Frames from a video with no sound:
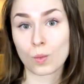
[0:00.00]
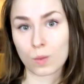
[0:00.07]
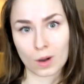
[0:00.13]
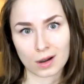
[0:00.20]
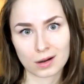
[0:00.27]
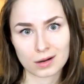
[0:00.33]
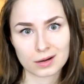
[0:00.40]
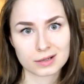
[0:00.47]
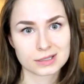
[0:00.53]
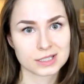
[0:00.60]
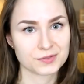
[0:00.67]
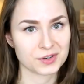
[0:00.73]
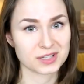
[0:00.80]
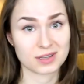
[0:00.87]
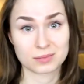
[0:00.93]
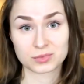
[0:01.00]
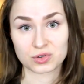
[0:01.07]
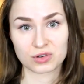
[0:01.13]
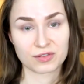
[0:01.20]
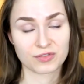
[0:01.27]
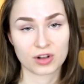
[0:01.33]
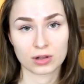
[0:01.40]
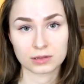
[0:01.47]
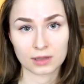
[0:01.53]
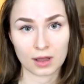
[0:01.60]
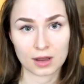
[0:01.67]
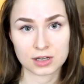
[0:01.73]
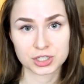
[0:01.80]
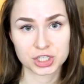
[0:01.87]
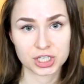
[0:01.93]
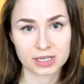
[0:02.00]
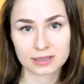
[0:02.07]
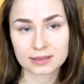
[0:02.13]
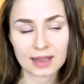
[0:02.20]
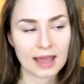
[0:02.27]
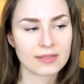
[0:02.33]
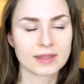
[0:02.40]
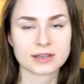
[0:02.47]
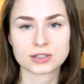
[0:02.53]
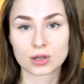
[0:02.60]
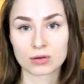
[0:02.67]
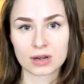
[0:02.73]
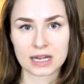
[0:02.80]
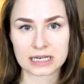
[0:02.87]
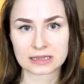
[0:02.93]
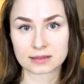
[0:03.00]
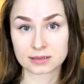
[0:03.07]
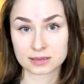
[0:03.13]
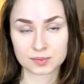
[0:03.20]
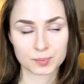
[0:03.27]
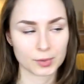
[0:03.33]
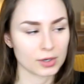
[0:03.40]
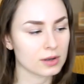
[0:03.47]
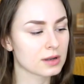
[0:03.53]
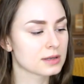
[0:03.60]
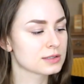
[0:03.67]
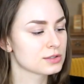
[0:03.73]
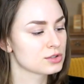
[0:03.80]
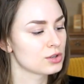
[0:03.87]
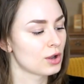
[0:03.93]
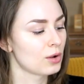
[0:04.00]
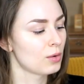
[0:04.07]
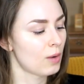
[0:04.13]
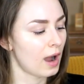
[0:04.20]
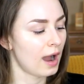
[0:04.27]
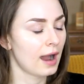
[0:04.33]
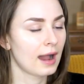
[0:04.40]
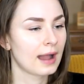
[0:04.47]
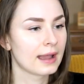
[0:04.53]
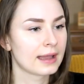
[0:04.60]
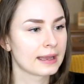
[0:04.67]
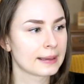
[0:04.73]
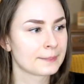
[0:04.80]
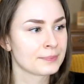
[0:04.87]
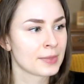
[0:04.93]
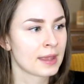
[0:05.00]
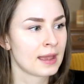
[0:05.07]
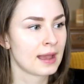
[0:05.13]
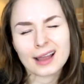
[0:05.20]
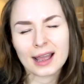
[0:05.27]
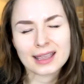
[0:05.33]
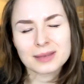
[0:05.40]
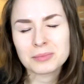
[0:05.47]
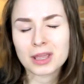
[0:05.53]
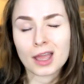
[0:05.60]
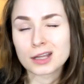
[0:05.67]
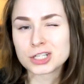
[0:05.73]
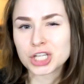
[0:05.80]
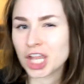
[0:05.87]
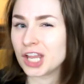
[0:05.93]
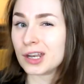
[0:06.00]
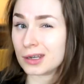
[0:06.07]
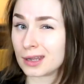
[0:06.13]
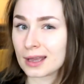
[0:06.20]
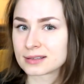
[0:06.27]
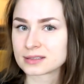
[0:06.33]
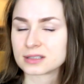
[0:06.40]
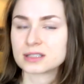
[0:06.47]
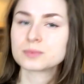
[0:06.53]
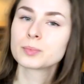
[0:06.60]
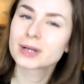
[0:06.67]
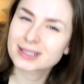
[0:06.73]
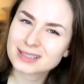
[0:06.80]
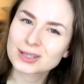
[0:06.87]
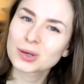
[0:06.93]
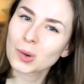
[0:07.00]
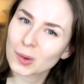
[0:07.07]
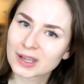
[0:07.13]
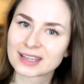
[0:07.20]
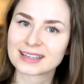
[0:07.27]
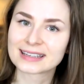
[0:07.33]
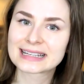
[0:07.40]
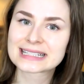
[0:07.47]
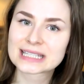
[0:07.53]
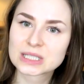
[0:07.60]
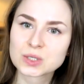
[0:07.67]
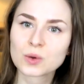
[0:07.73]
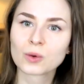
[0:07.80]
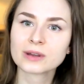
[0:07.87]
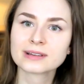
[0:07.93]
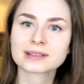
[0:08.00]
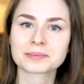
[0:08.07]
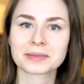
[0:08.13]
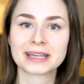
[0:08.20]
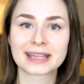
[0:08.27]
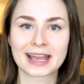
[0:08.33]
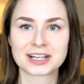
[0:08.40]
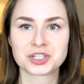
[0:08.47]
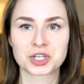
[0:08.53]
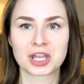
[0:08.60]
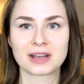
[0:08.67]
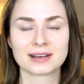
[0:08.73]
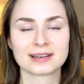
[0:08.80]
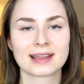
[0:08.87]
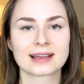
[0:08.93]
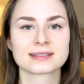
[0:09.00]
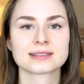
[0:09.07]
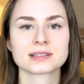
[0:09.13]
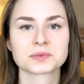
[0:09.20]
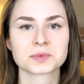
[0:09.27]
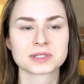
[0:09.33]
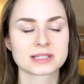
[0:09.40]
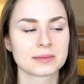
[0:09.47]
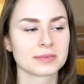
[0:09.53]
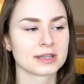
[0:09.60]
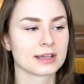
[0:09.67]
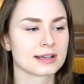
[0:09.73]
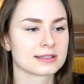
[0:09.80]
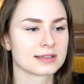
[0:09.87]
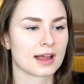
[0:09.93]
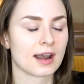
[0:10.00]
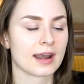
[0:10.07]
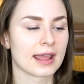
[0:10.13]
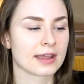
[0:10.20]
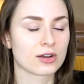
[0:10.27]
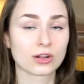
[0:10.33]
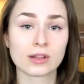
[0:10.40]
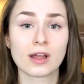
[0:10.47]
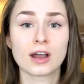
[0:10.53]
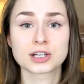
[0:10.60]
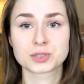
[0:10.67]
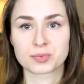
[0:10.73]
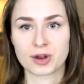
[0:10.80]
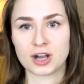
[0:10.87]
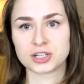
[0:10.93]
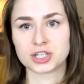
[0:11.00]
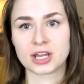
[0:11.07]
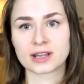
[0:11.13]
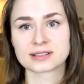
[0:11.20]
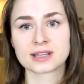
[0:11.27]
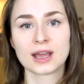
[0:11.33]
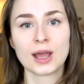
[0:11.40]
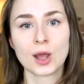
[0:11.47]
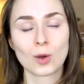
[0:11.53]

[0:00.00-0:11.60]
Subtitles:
words for some sort of collaging and then donated this book. So I can make educated guesses, but it's annoying. It's annoying to make educated guesses when somebody has done a collage project